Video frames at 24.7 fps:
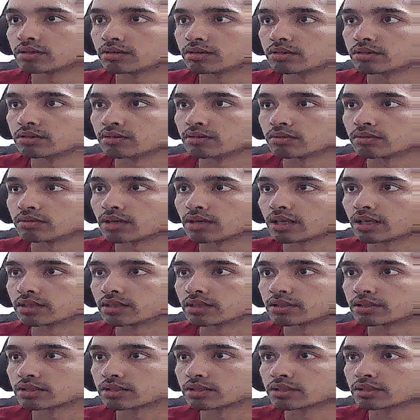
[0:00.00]
what
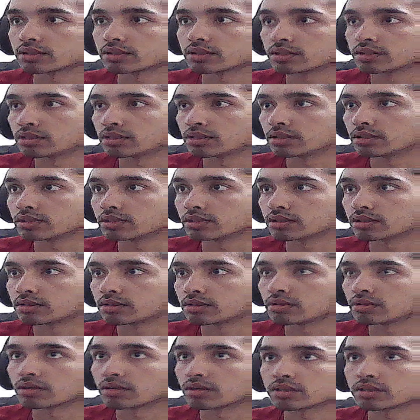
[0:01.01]
else? This dot.